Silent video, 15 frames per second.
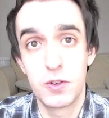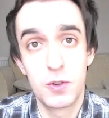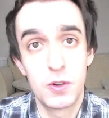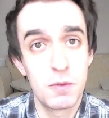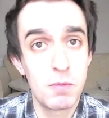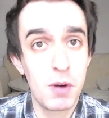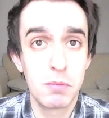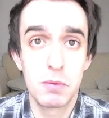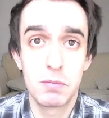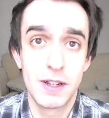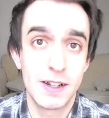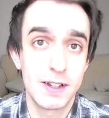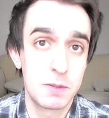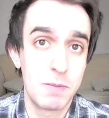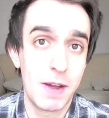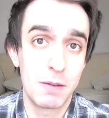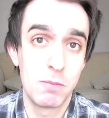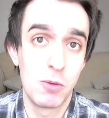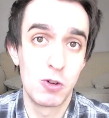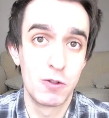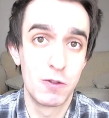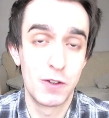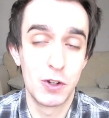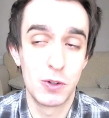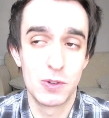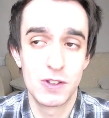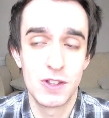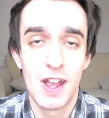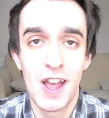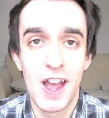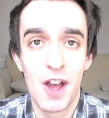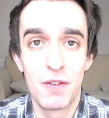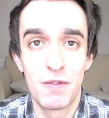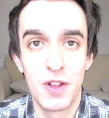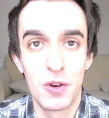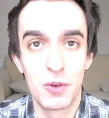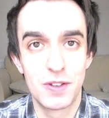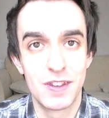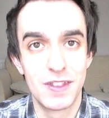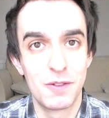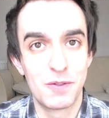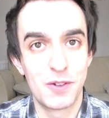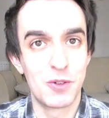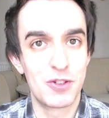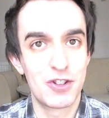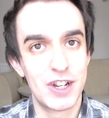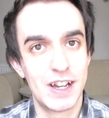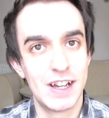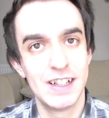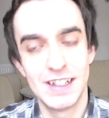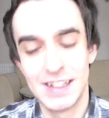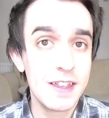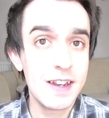You can probably expect more reviews of those in the future.